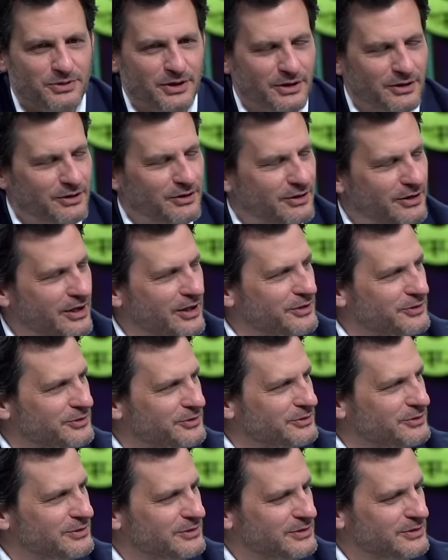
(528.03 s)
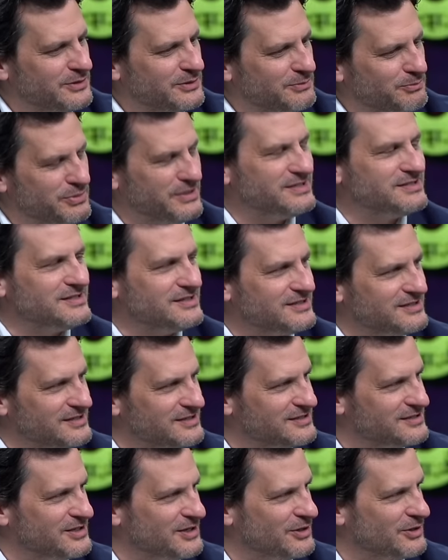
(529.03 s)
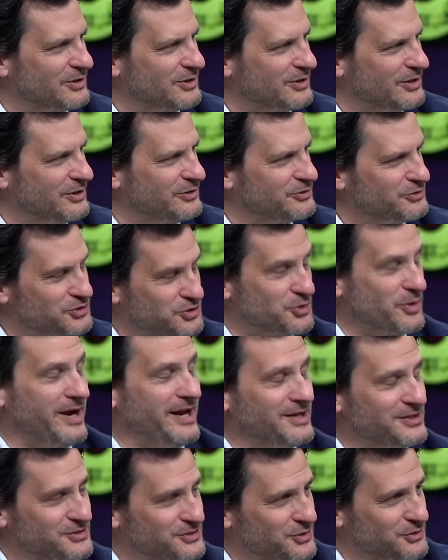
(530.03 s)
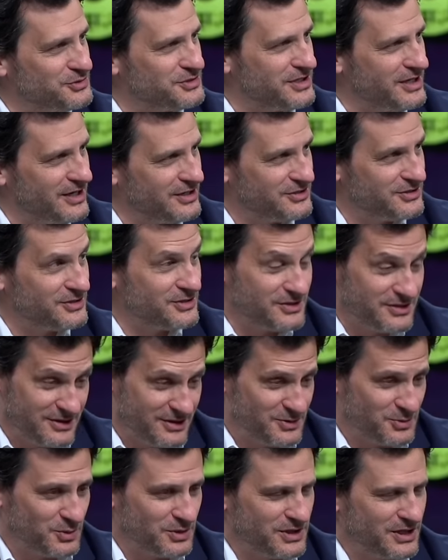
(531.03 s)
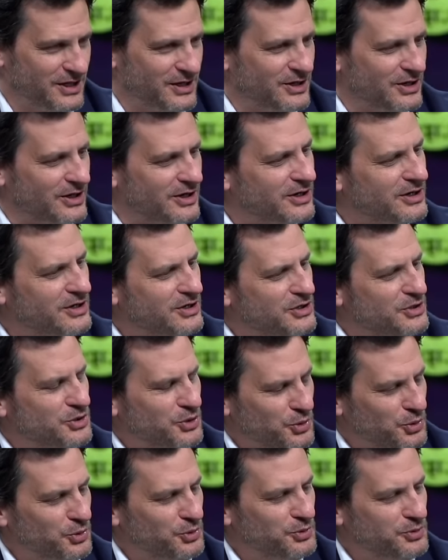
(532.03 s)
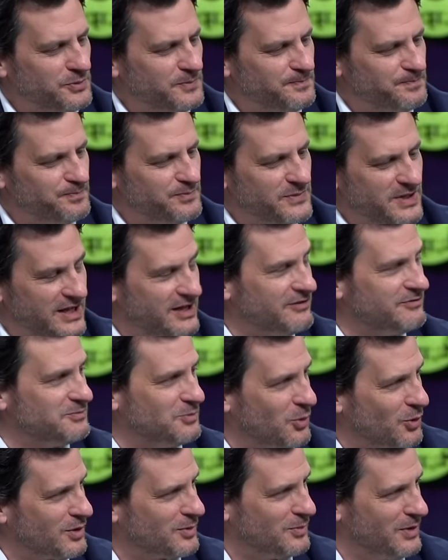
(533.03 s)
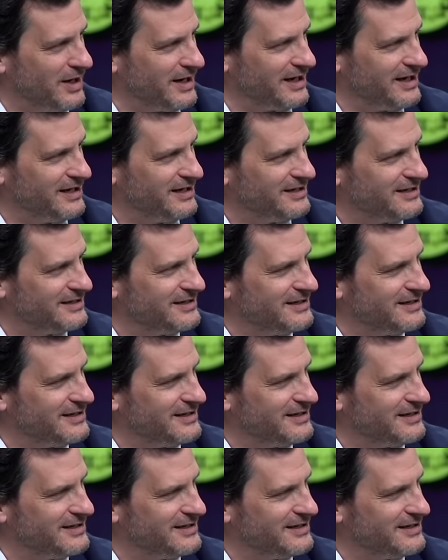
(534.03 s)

there are other businesses, there are other trade associations, that's what they are, who give more money,